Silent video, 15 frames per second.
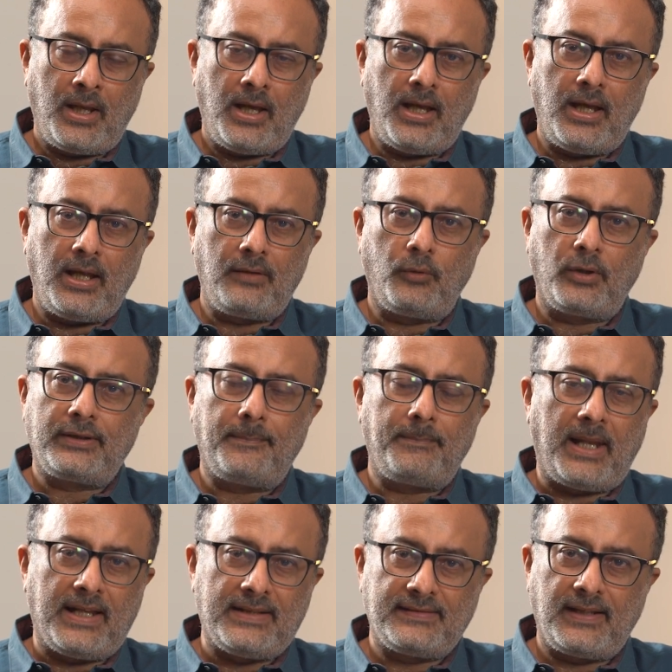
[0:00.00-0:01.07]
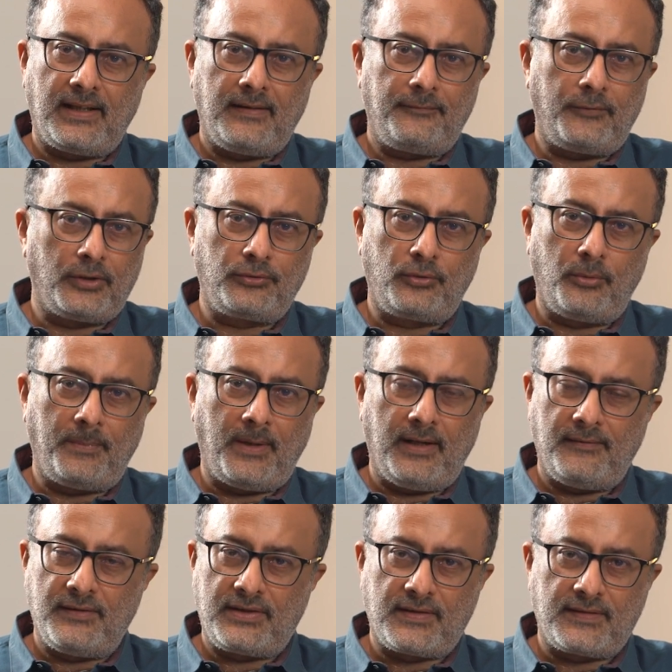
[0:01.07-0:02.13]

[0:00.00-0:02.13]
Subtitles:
and what the plans are for Drupa, which